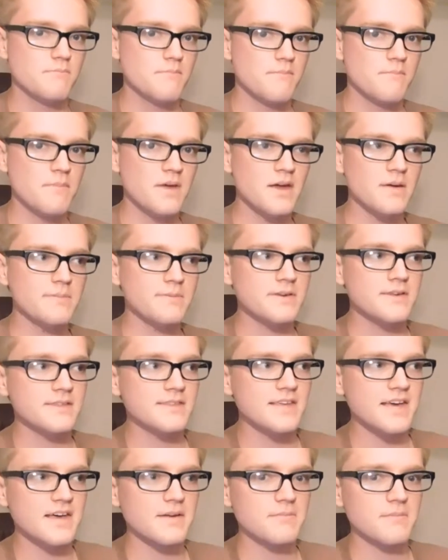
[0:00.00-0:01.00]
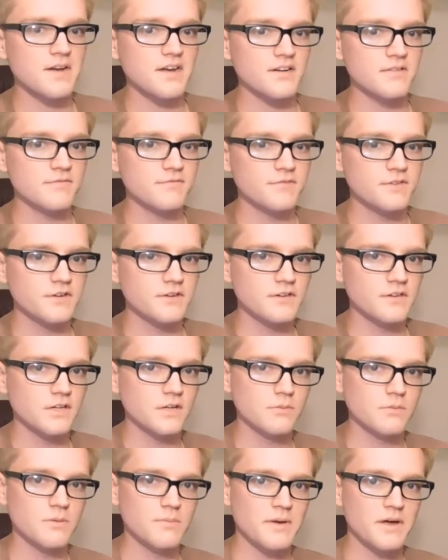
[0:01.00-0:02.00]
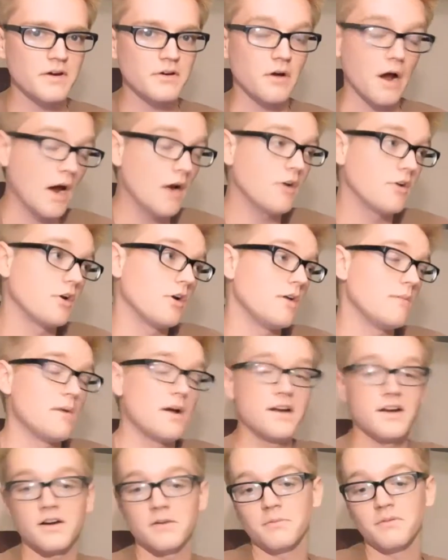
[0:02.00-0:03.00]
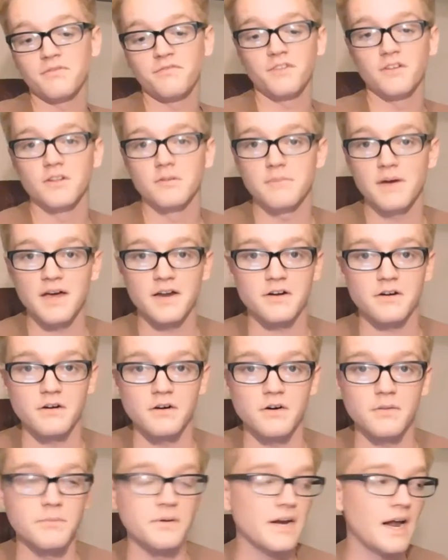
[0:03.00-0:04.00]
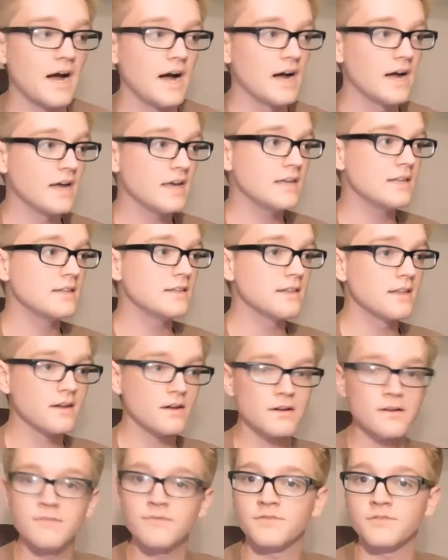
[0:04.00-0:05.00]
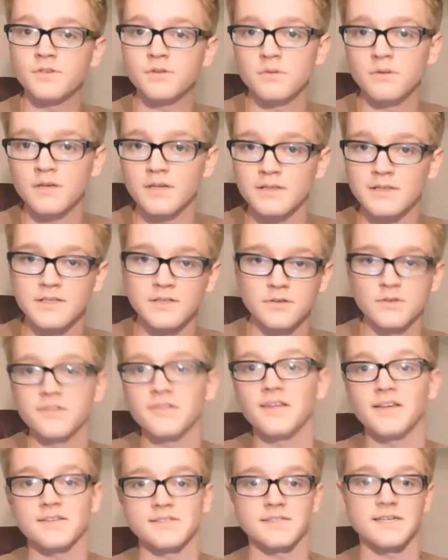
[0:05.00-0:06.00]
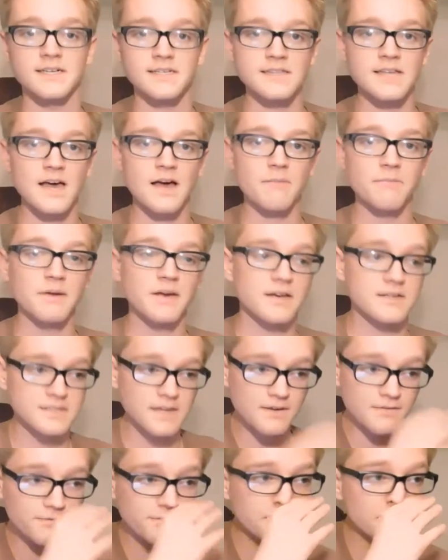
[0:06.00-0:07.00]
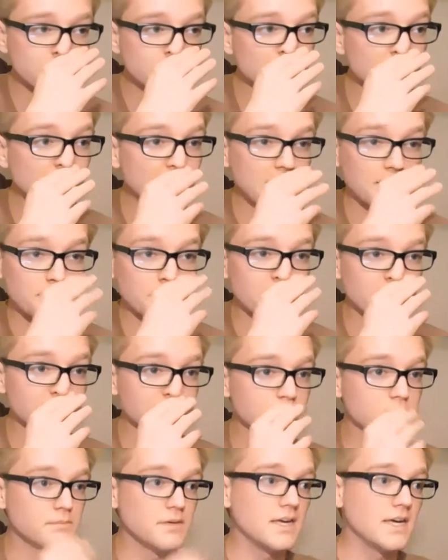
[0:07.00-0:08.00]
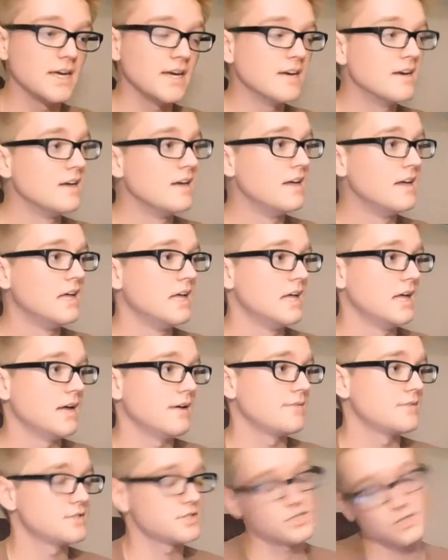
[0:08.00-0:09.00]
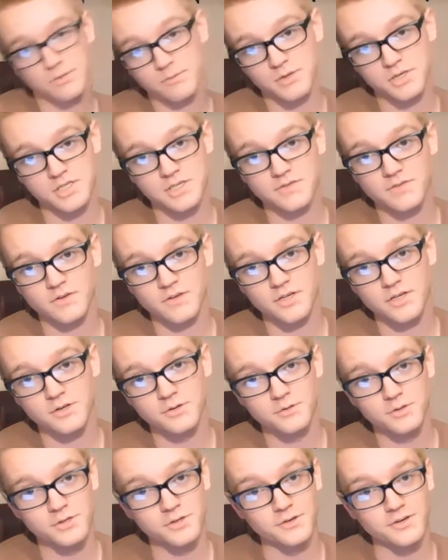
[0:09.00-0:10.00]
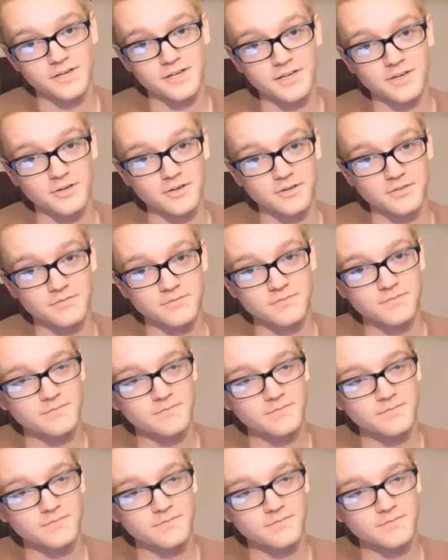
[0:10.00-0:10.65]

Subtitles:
maybe that made him feel a little bit better. I don't know. He might not have been feeling bad at all. But I love doing little things like that because I feel like it makes me have so much of a huger ego.